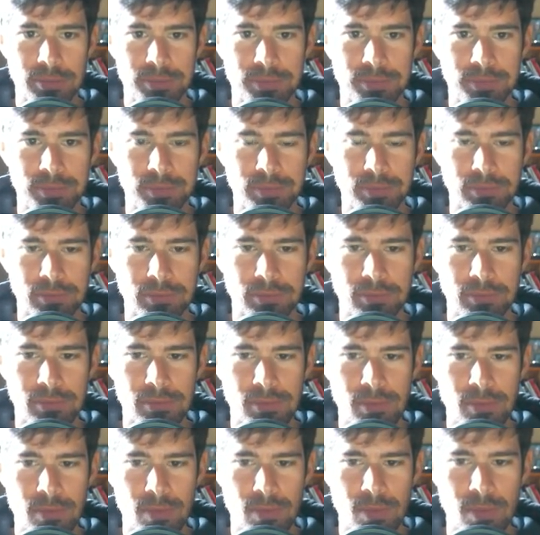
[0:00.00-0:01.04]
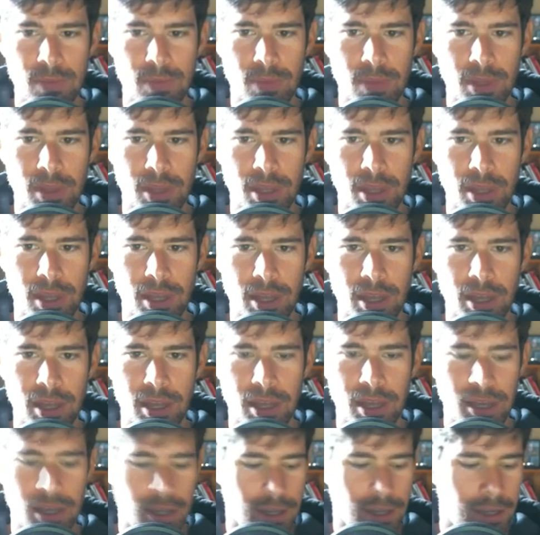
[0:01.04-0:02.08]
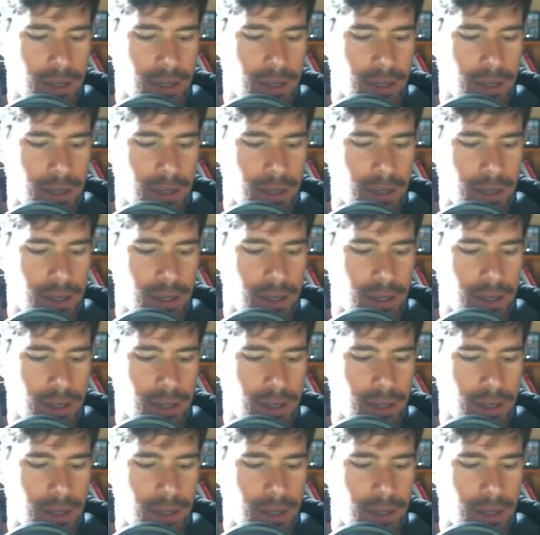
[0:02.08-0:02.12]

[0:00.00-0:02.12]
Nobody speaks.